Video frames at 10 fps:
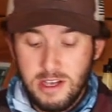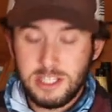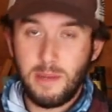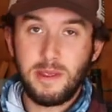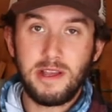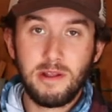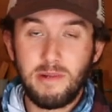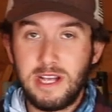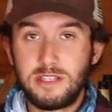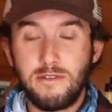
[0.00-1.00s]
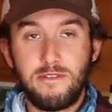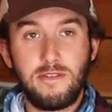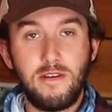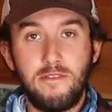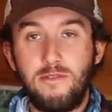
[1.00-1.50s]
Something in the range
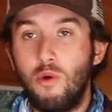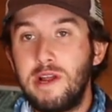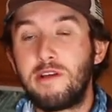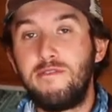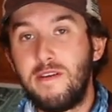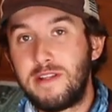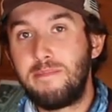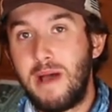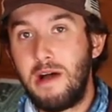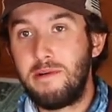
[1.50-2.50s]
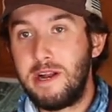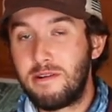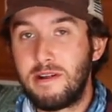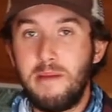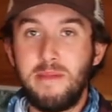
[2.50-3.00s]
of 40 or 50-pound
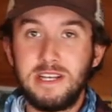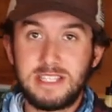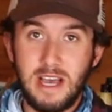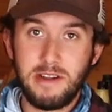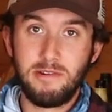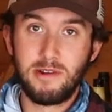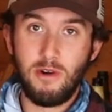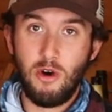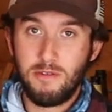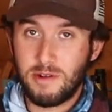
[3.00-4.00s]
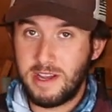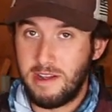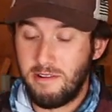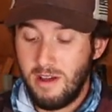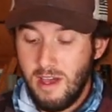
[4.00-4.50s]
leader, it may sound a little
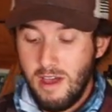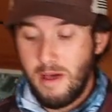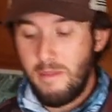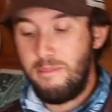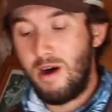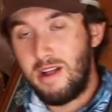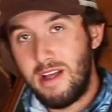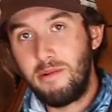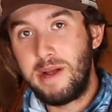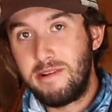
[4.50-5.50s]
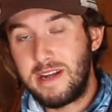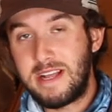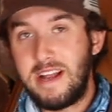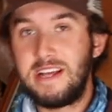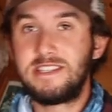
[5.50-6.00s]
overkill, but a leader like
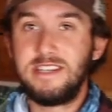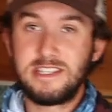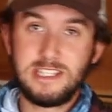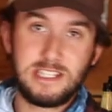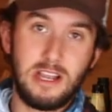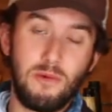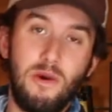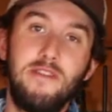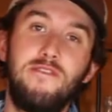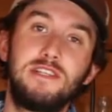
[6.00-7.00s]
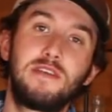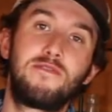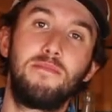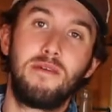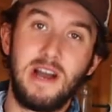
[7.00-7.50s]
that is necessary when fishing
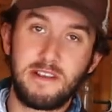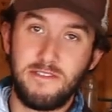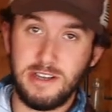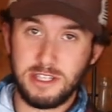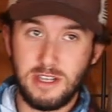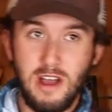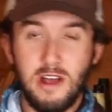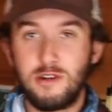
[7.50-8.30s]
for blackfish.